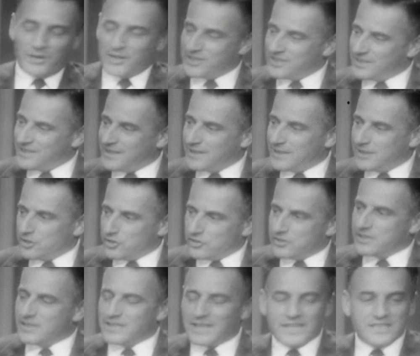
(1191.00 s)
But you
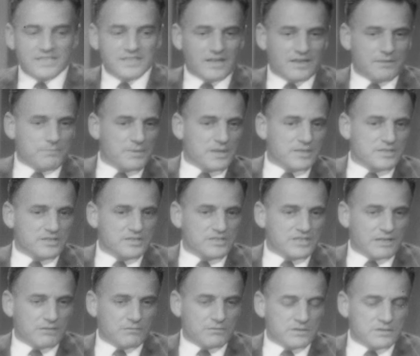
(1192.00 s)
see, that's not a message.
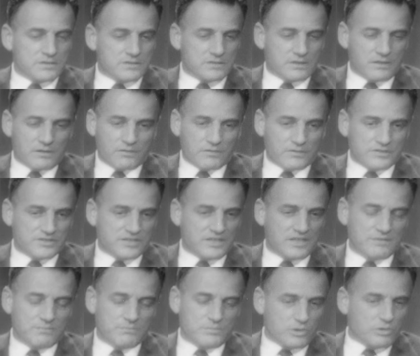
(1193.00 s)
That was a
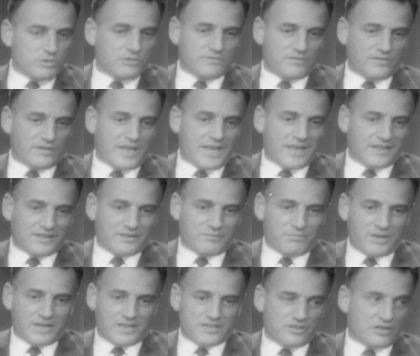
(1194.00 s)
scene beautifully acted by